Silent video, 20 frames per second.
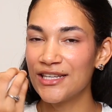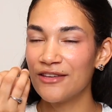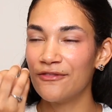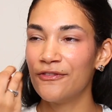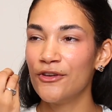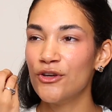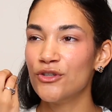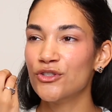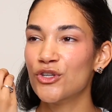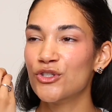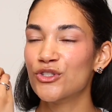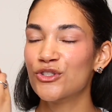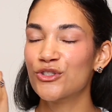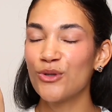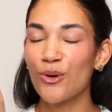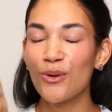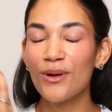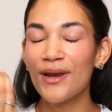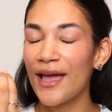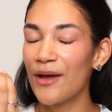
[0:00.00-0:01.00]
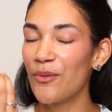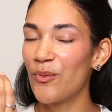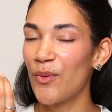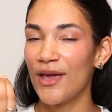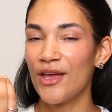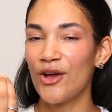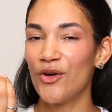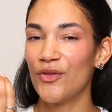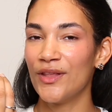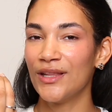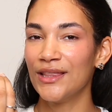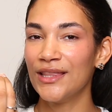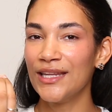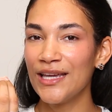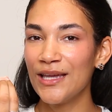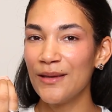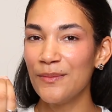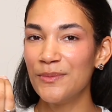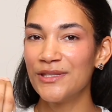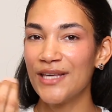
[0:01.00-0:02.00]
It feels so lightweight on the
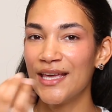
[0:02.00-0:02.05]
lips,